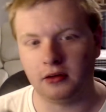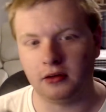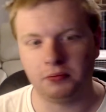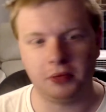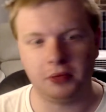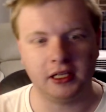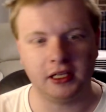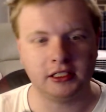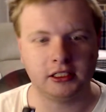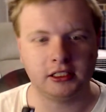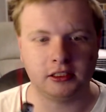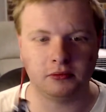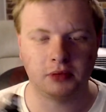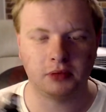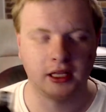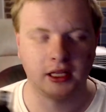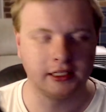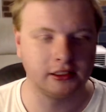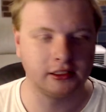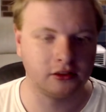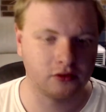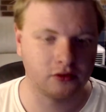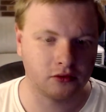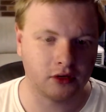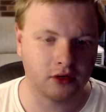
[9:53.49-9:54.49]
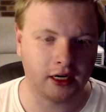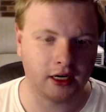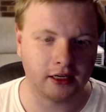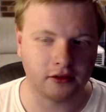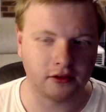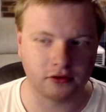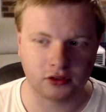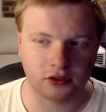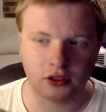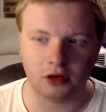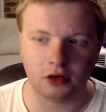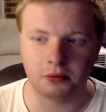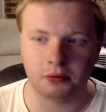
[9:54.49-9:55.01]
A bunch of places were out of
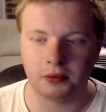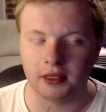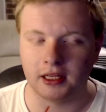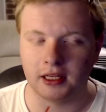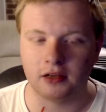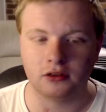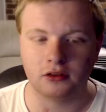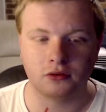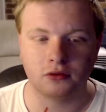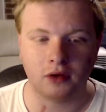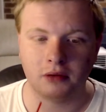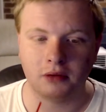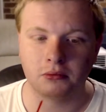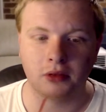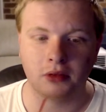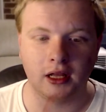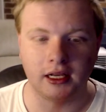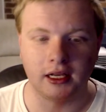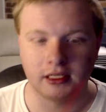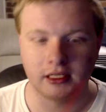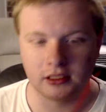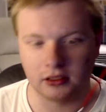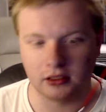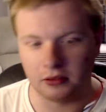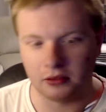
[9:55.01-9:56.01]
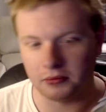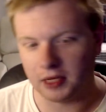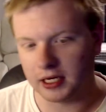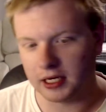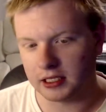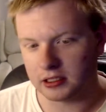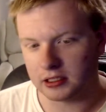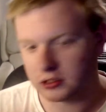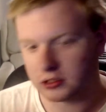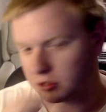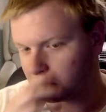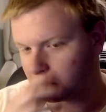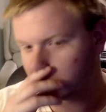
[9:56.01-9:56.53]
stock, but there was one place I
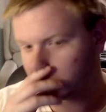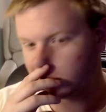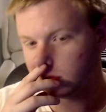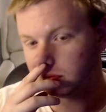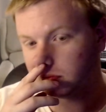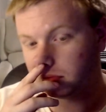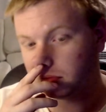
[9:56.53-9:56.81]
managed to